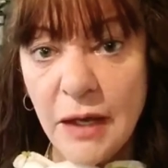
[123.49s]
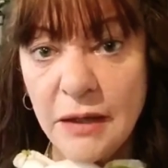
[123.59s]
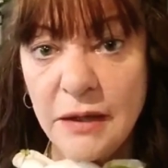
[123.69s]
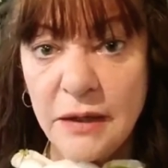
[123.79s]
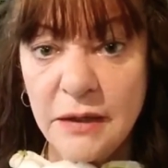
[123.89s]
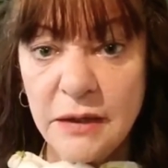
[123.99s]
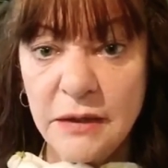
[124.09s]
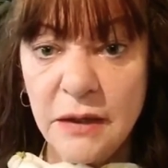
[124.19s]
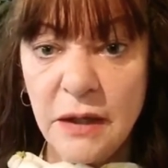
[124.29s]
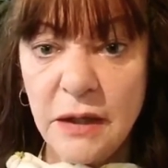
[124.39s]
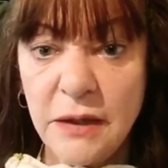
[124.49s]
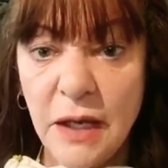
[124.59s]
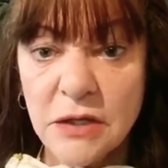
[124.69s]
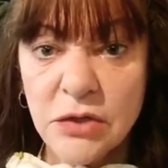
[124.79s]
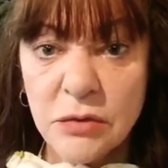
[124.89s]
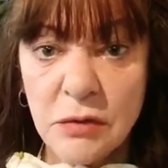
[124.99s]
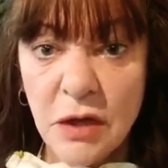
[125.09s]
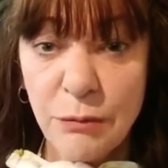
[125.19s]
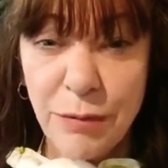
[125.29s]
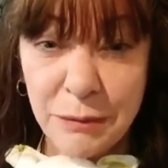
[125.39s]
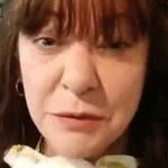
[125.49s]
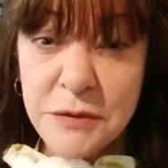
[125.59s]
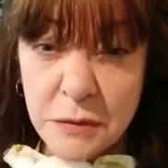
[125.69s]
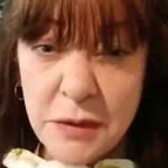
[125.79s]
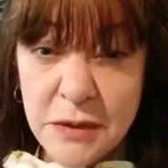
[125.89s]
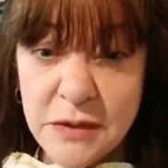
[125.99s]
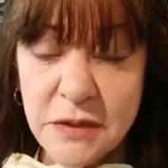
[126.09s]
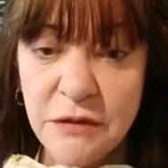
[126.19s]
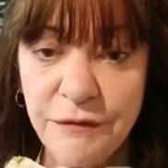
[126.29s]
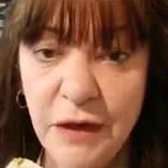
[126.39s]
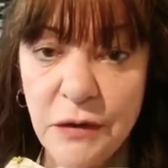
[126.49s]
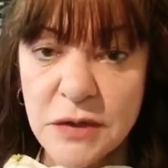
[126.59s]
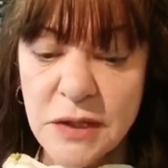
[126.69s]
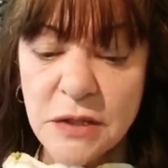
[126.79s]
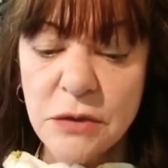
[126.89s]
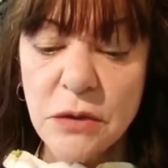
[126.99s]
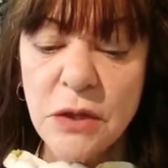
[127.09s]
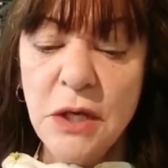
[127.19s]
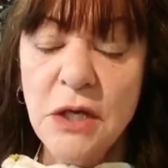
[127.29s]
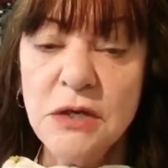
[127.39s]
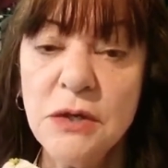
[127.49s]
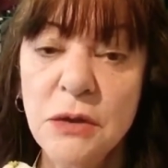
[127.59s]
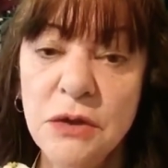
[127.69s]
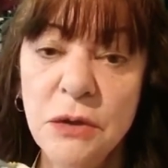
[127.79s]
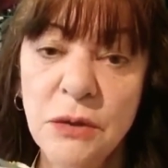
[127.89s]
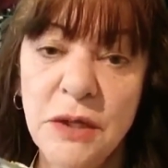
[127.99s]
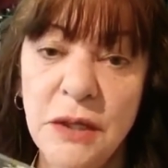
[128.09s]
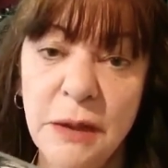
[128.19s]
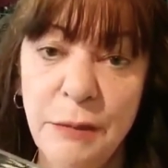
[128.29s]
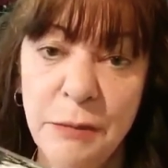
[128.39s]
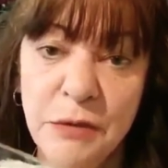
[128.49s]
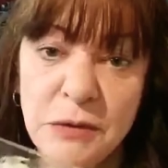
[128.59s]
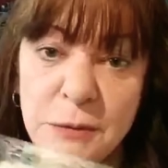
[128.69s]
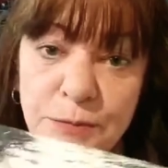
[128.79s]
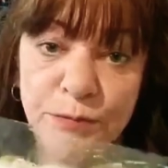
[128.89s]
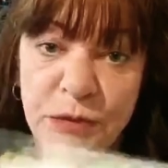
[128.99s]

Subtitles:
add in an extra long bubble squeeze to your firing schedule so you don't get any bubbles.